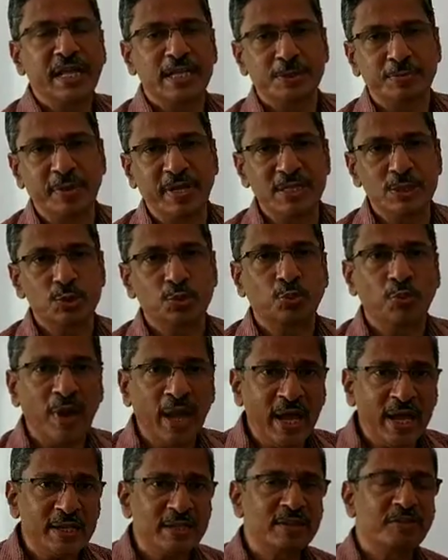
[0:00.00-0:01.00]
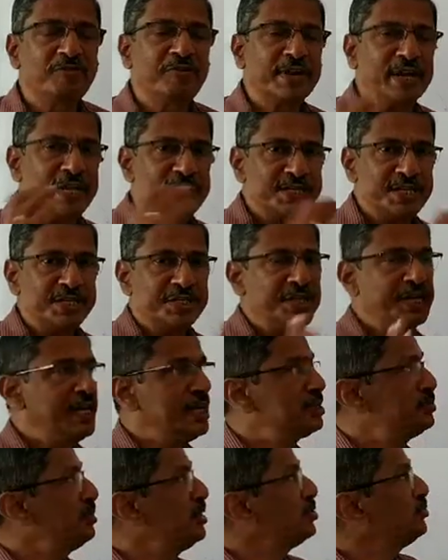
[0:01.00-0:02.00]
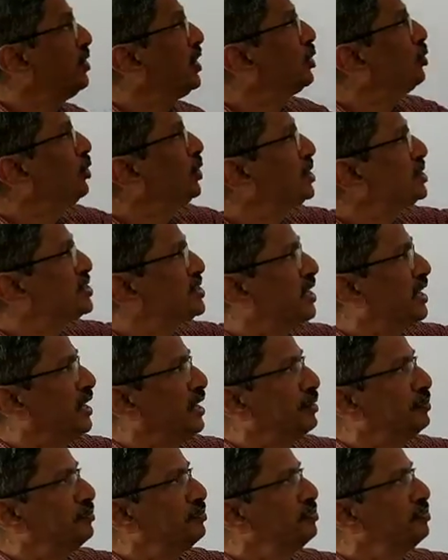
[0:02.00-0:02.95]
takes place, where the fertilization takes place, we are going to study.